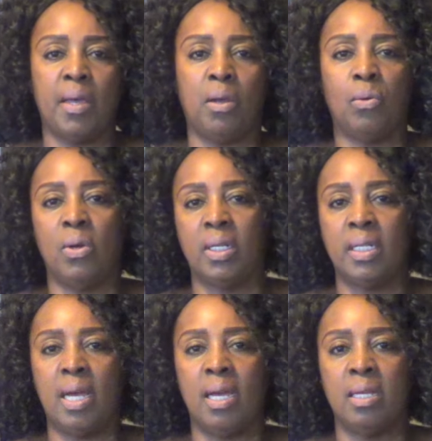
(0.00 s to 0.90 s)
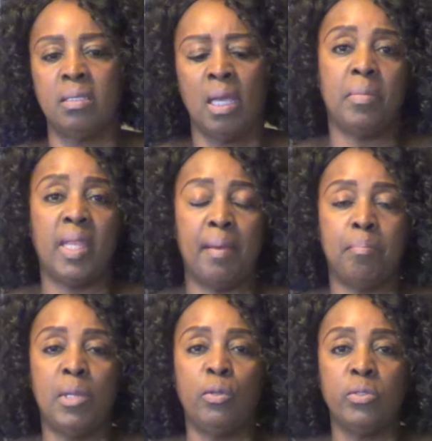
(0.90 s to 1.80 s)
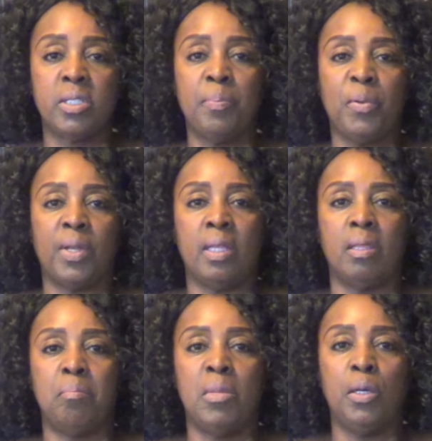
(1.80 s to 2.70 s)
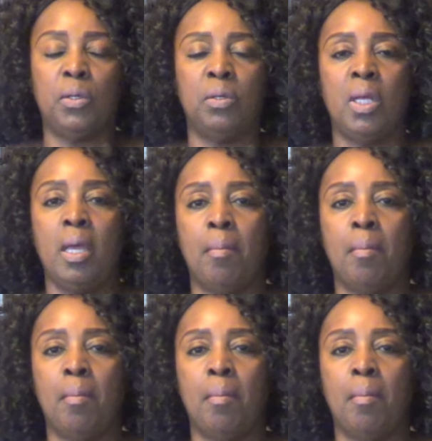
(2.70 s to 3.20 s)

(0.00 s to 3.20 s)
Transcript: that are organized. That middle zipper in the middle